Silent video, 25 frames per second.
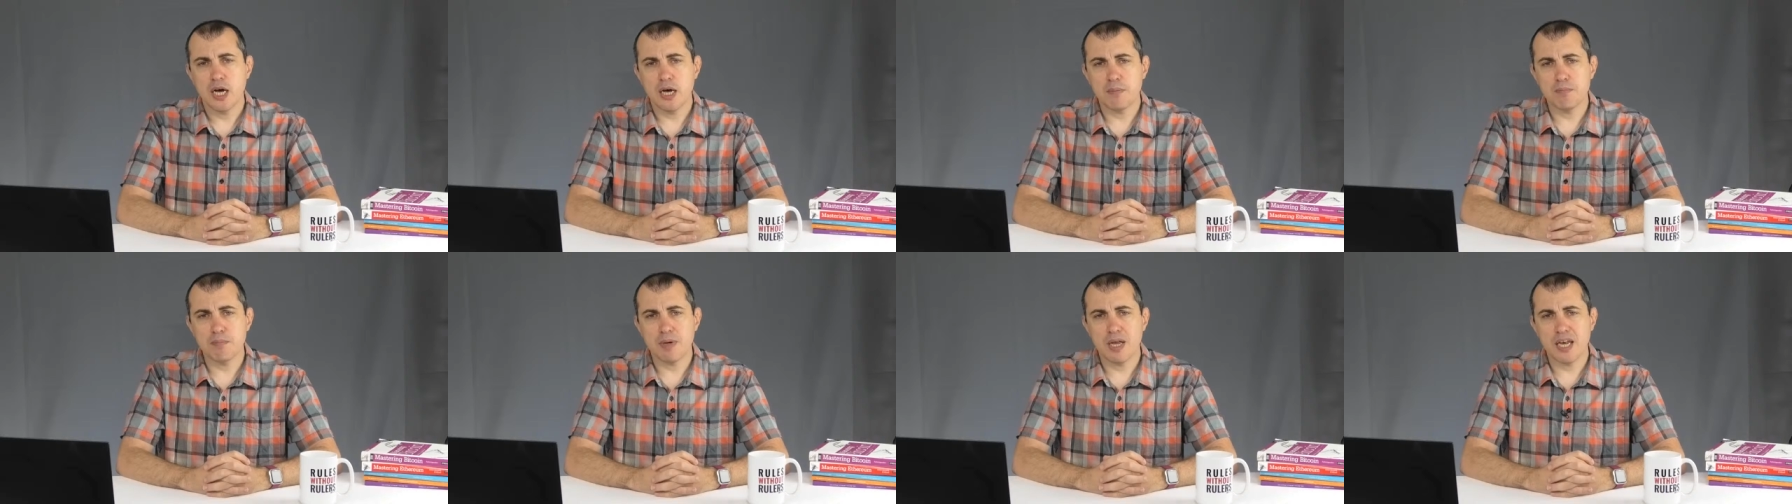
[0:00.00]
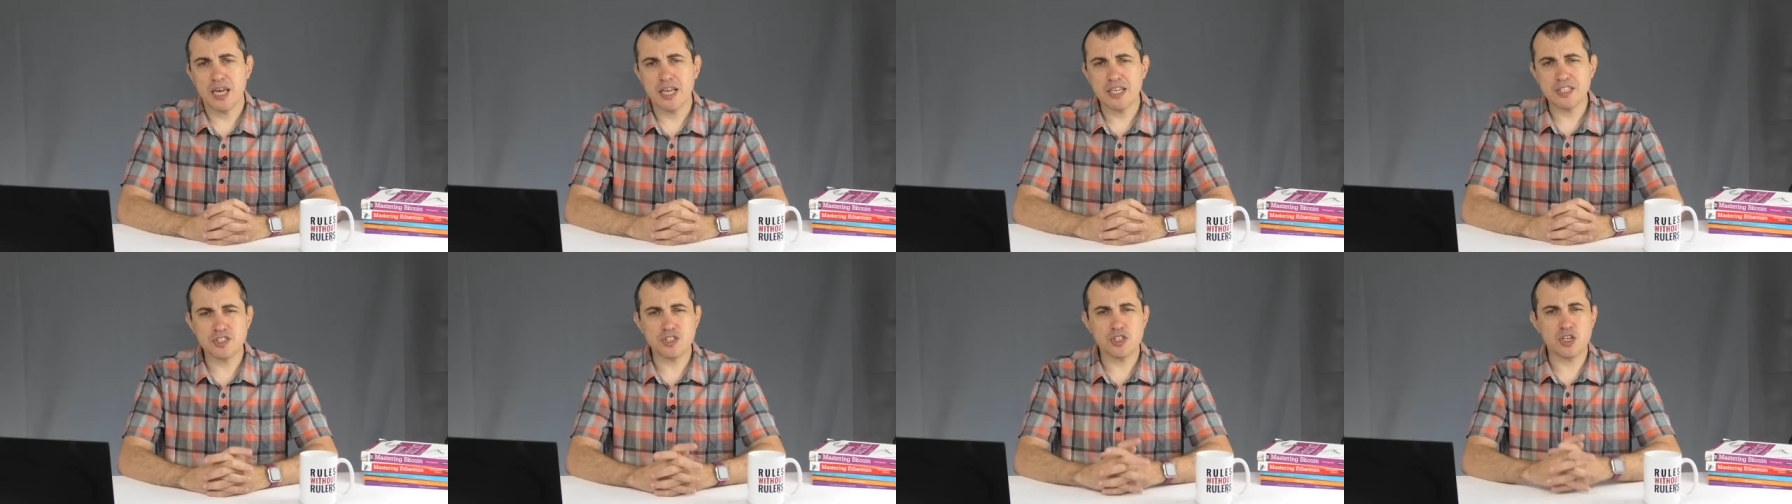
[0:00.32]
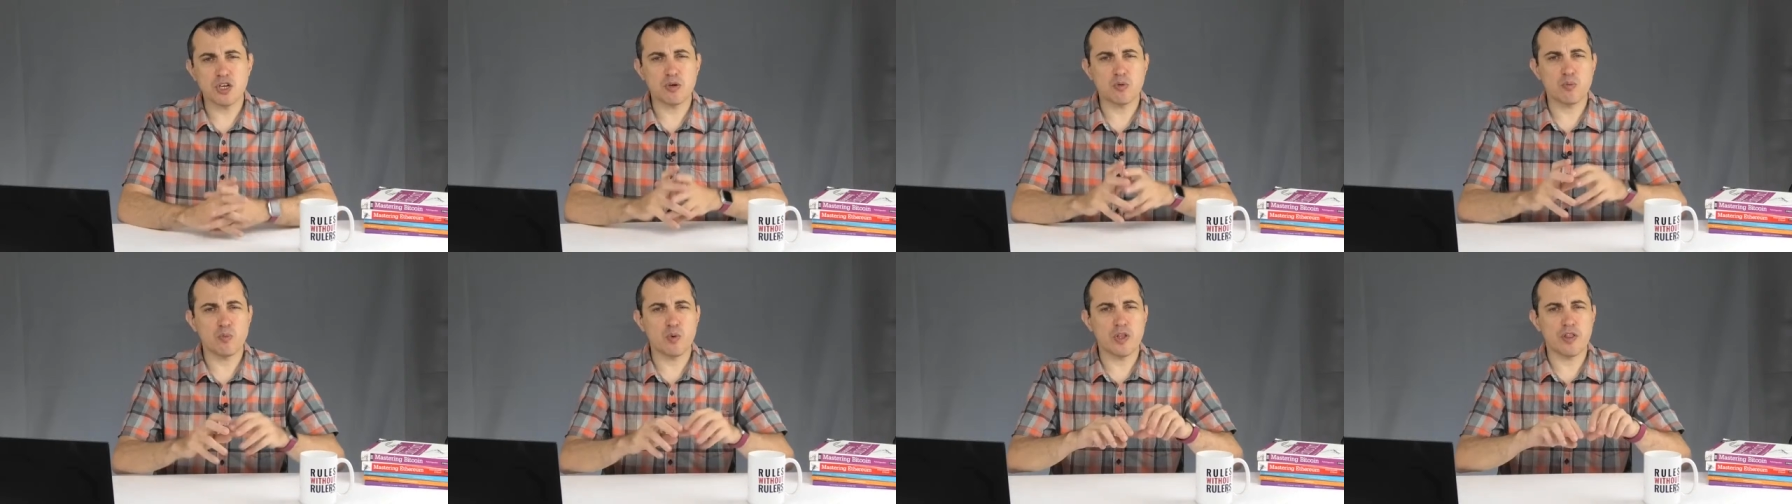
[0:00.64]
let's
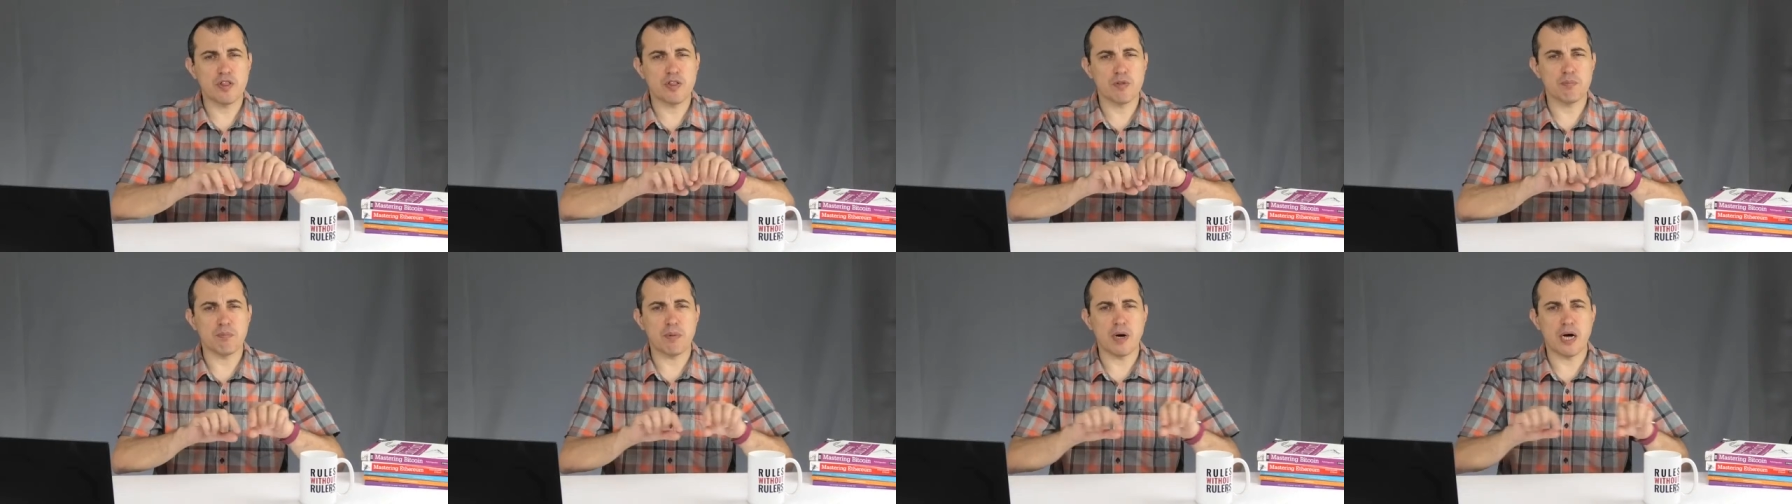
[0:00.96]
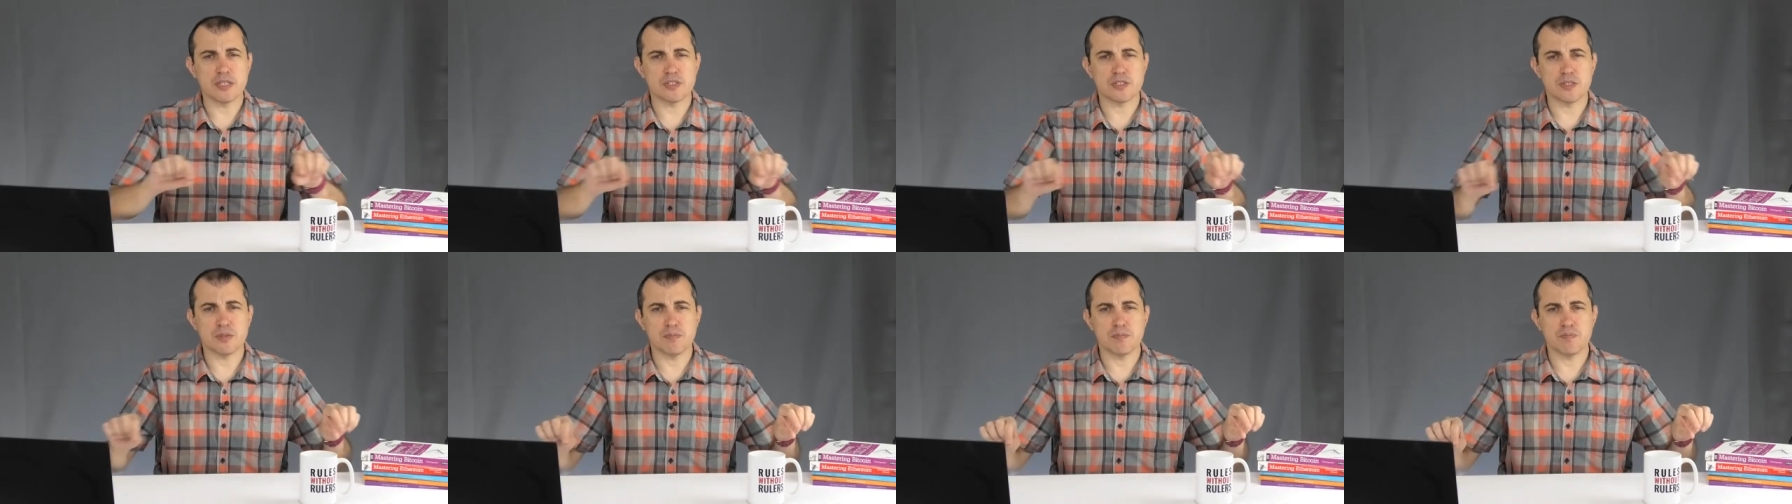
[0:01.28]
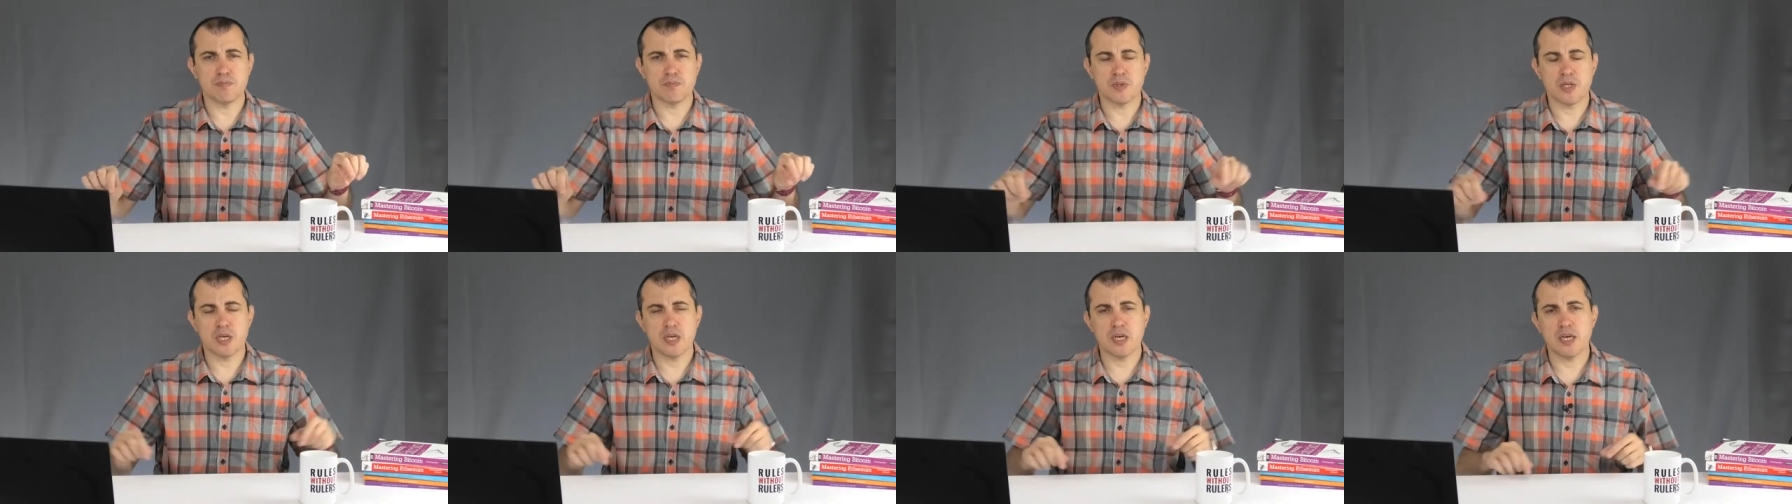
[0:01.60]
start with the bottom.
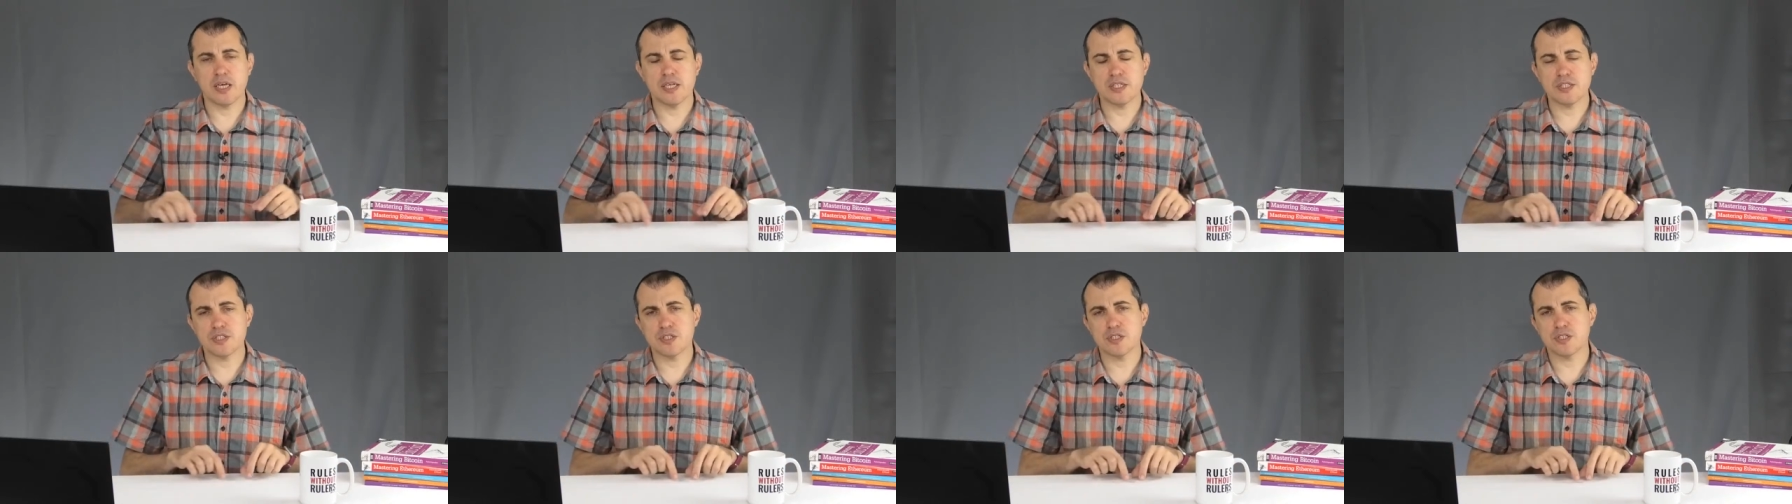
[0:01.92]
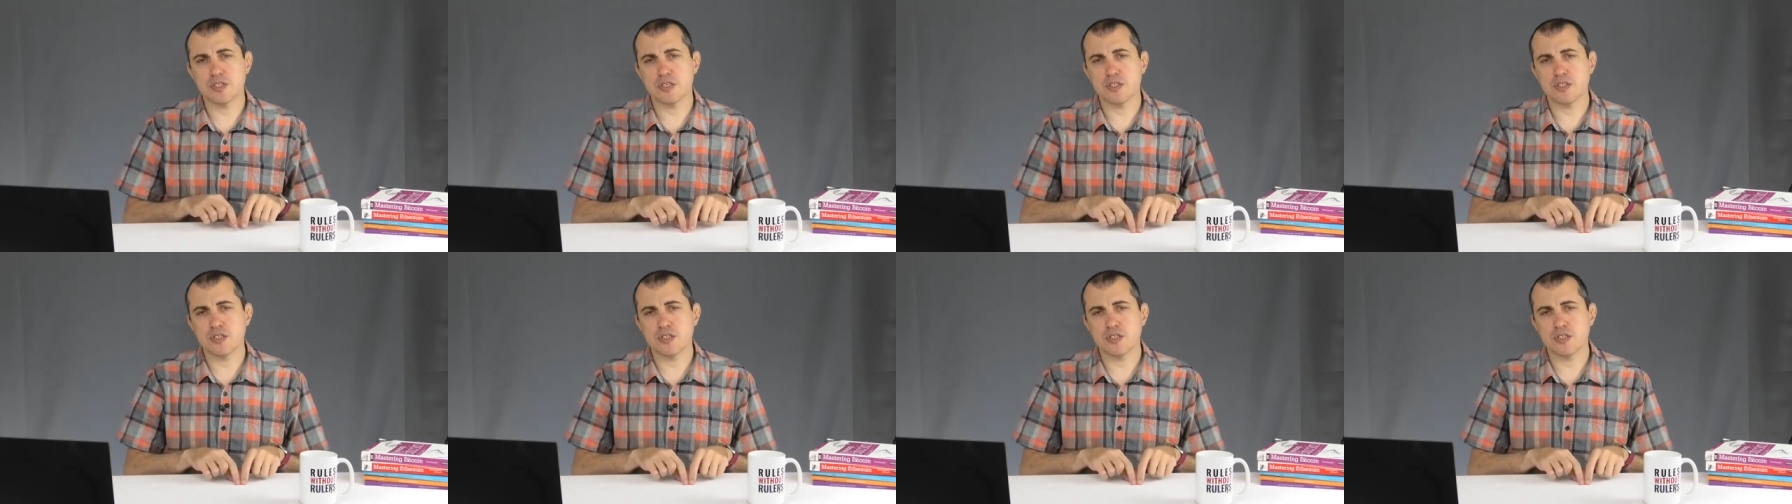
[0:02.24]
Let's